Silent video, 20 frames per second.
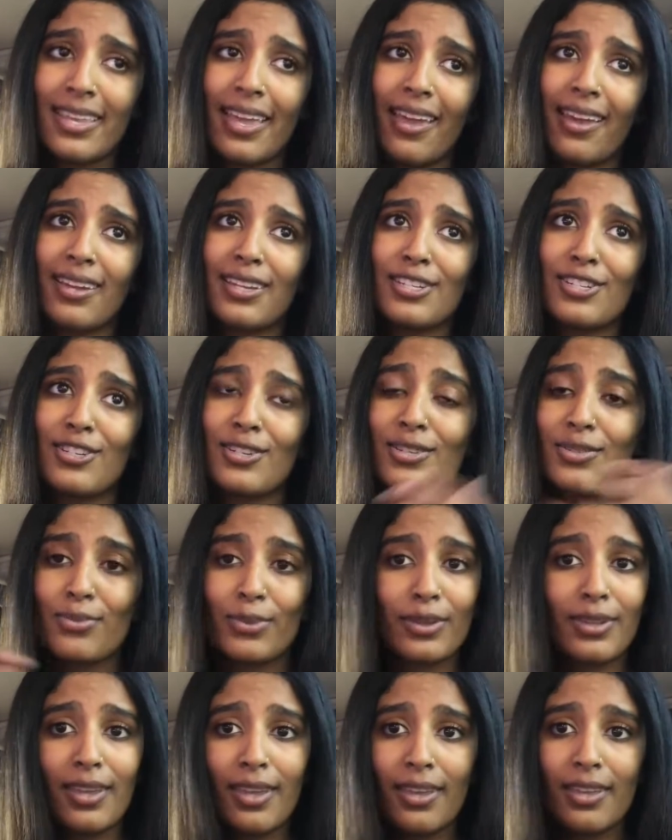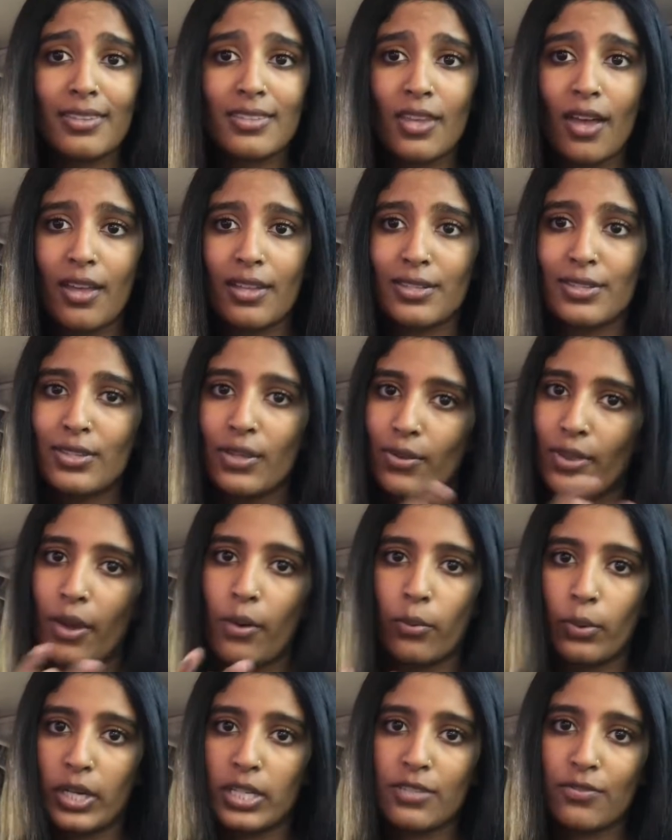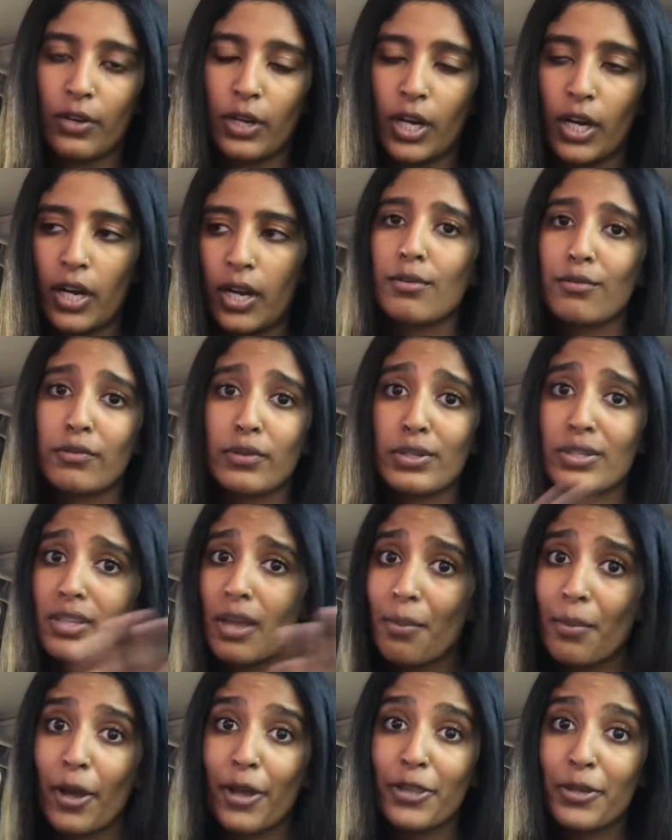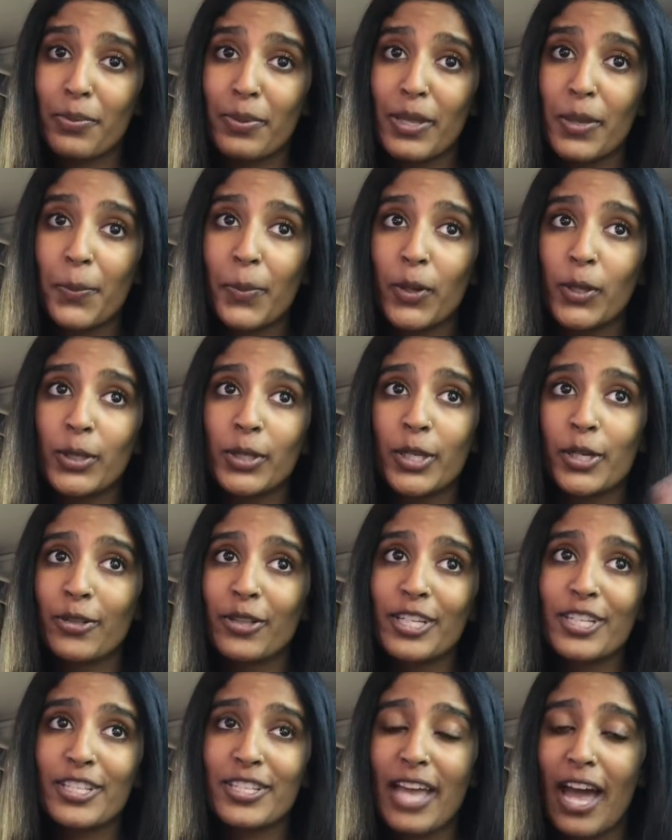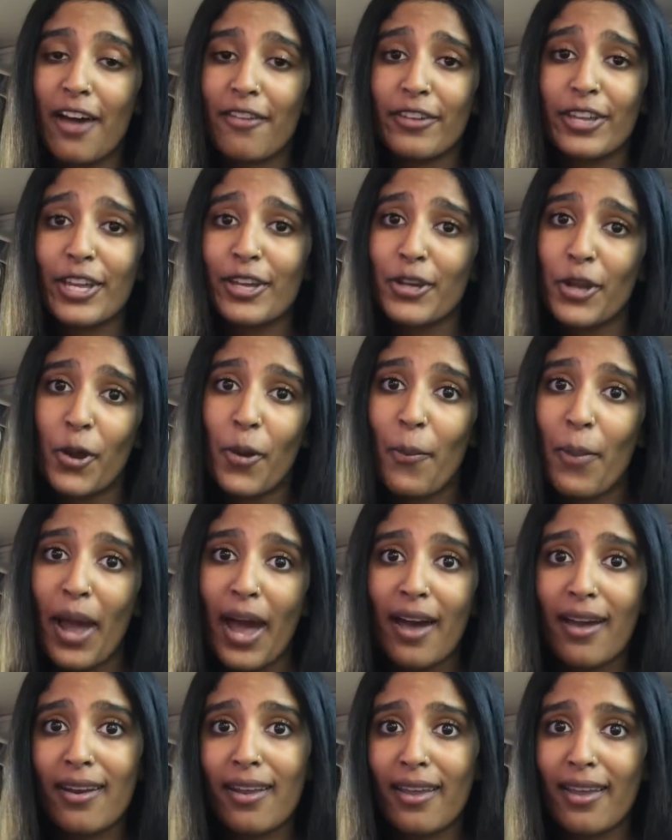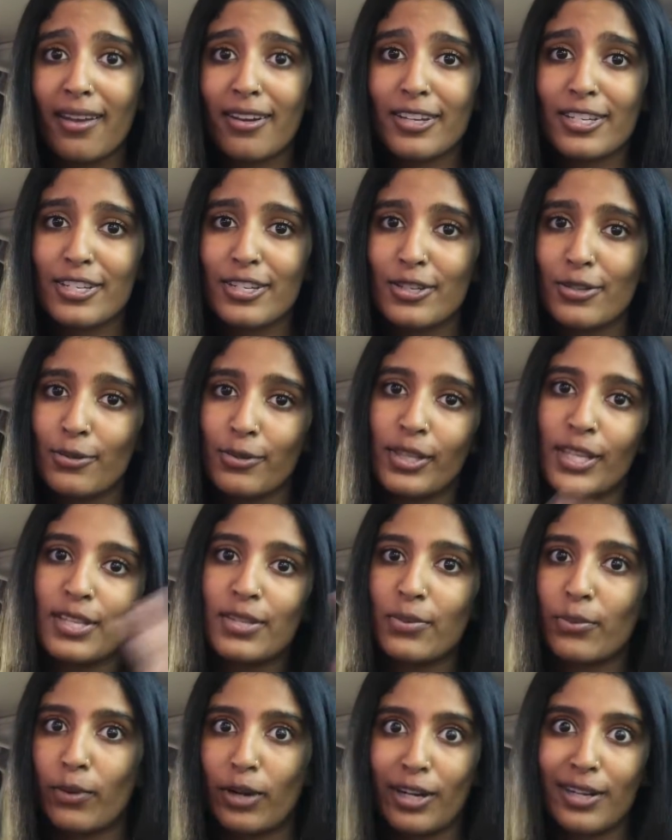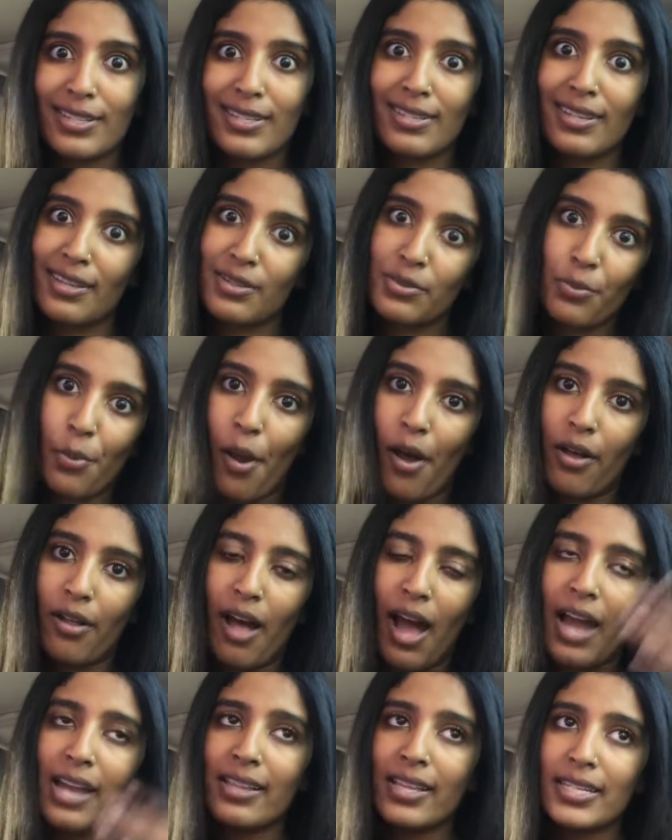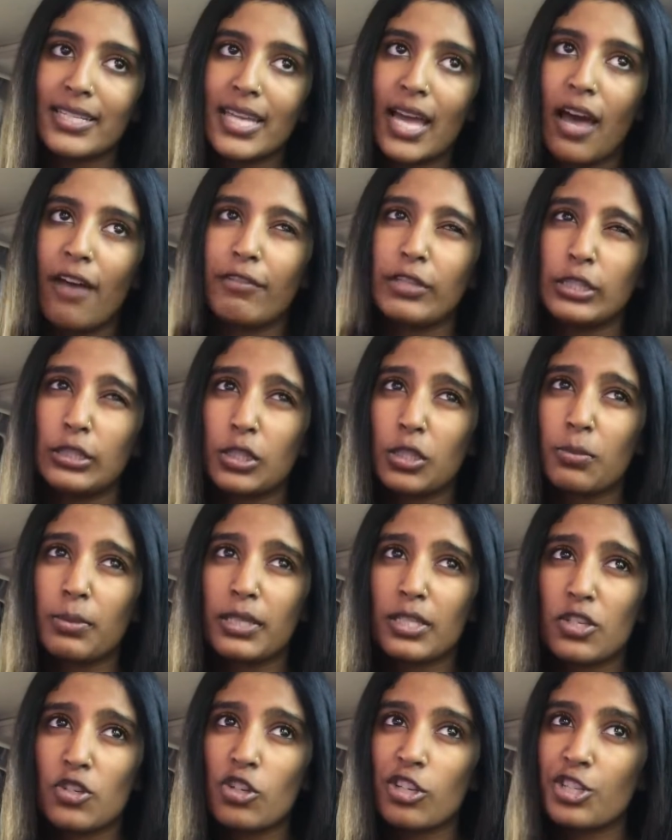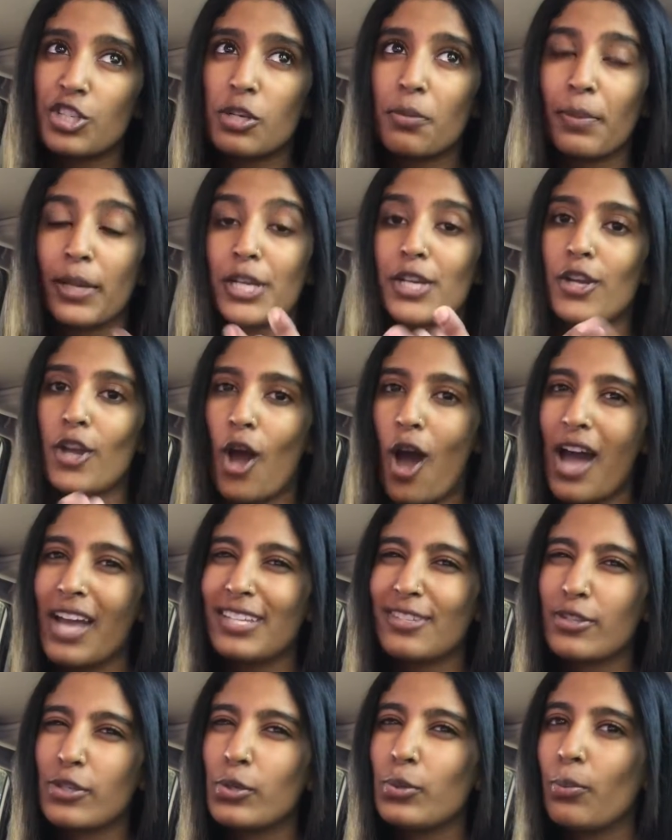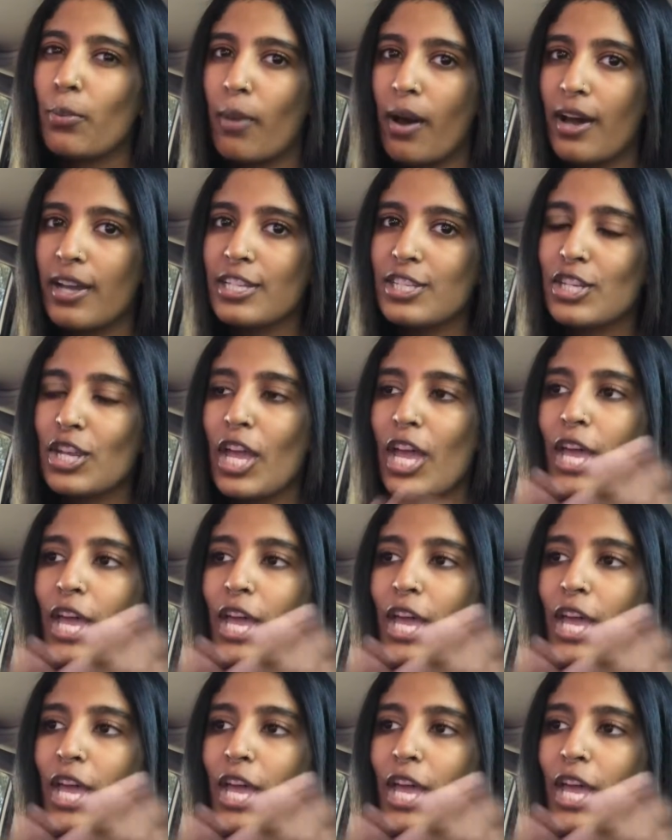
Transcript: And she's really hands-on, so that works for her. For some other people, literally just having a notepad and a to-do list works as well. I like to have a little bit of structure, but not too much.